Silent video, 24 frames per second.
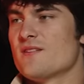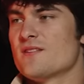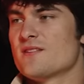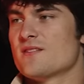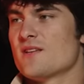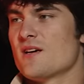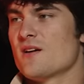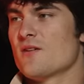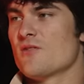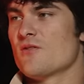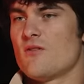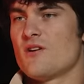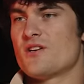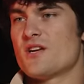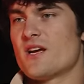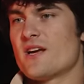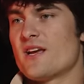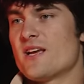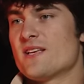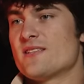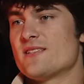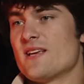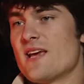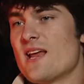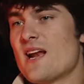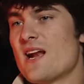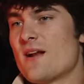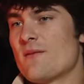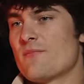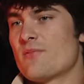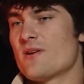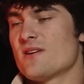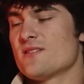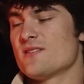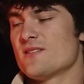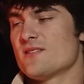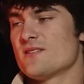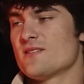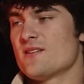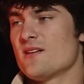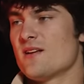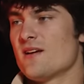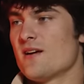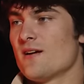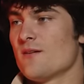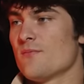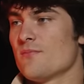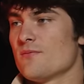and so which I guess the antidepressants did
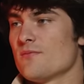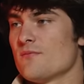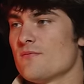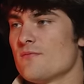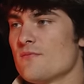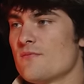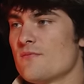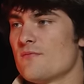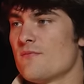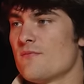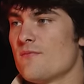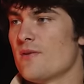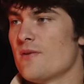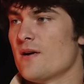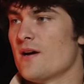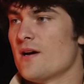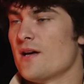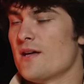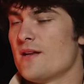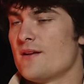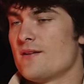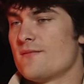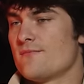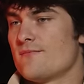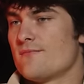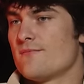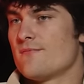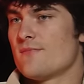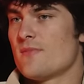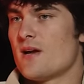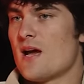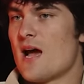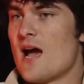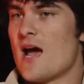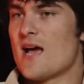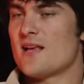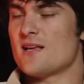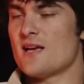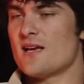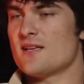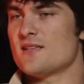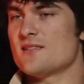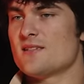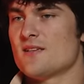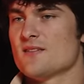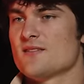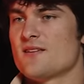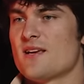help, but I, I
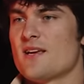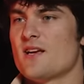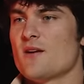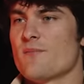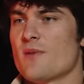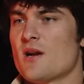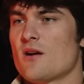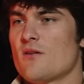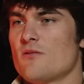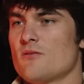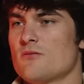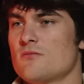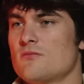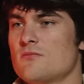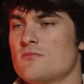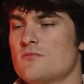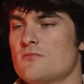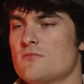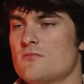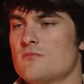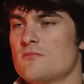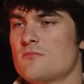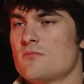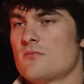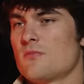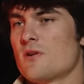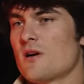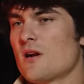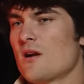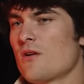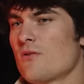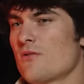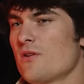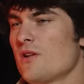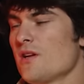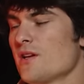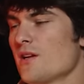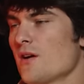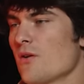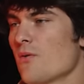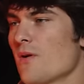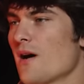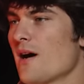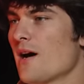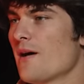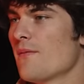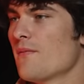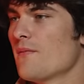still take them. I don't I don't really know
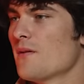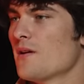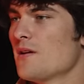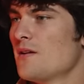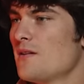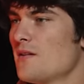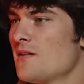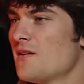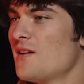why, but